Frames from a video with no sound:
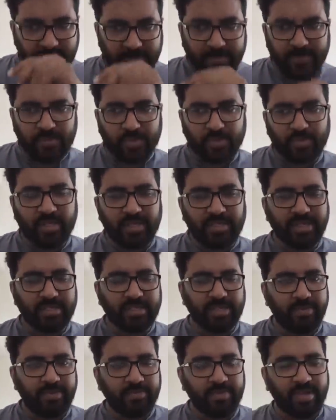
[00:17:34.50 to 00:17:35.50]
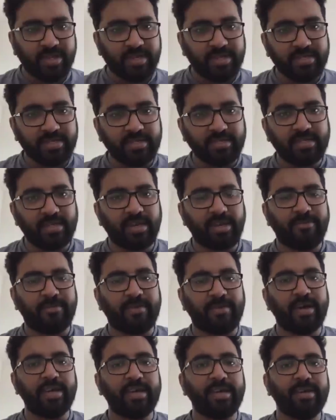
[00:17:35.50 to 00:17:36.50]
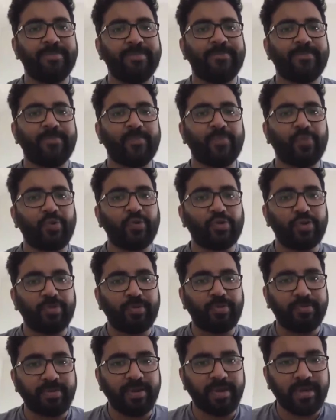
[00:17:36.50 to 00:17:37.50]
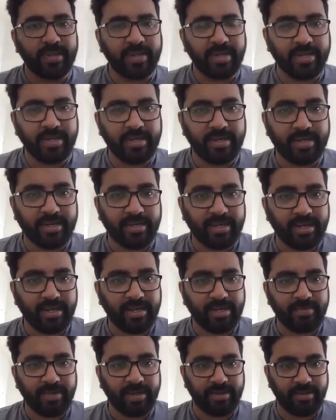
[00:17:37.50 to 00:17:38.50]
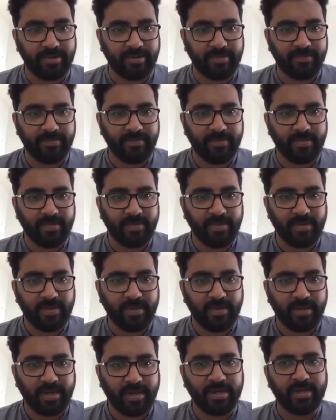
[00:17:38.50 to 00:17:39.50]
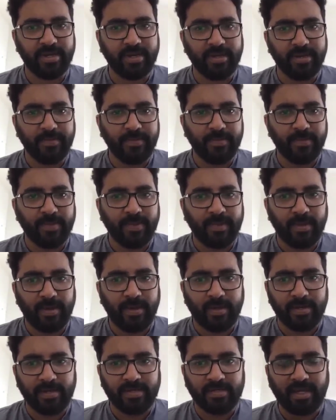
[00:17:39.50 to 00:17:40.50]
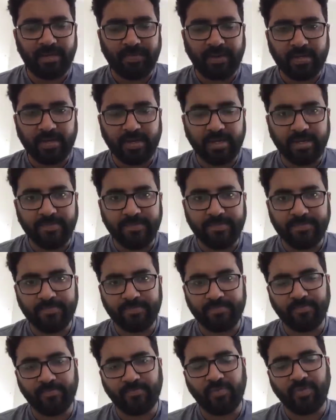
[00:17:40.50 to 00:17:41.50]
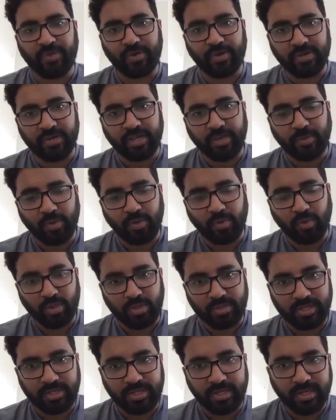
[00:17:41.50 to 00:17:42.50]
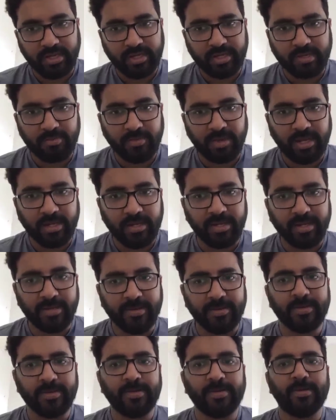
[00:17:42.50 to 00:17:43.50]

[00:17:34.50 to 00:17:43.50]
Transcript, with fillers: So these are some of the reasons why you should prepare in an integrated manner, right? Uh, is that part clear? We were talking about what is integrated planning,